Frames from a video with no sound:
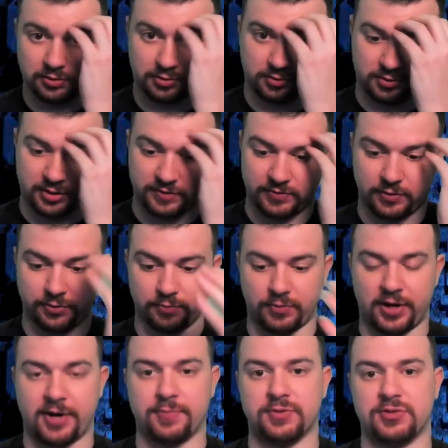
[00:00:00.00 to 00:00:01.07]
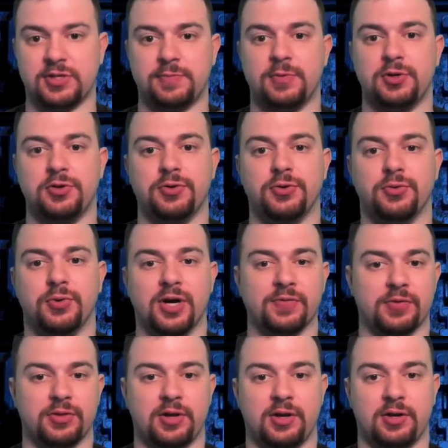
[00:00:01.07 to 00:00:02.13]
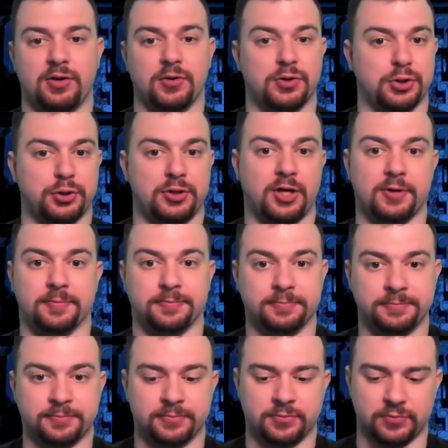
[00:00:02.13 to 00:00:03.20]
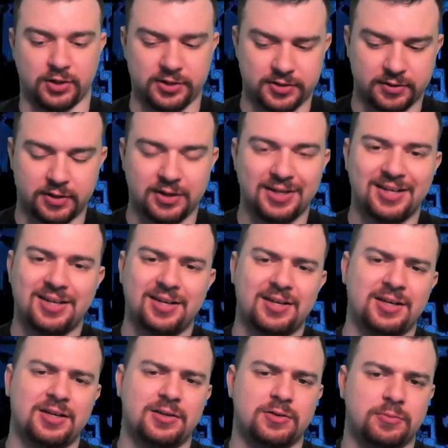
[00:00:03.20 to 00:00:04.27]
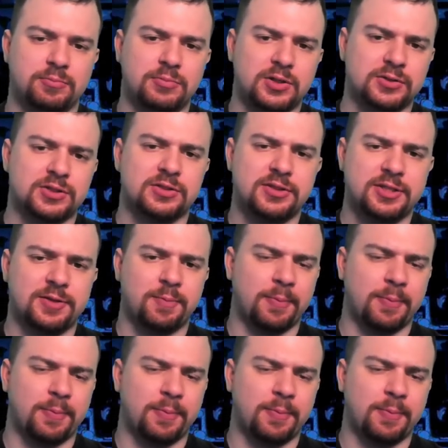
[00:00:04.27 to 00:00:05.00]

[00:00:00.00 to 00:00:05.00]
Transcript: you have all the RAM, the CPU, and everything, you're good to go, right? Mostly,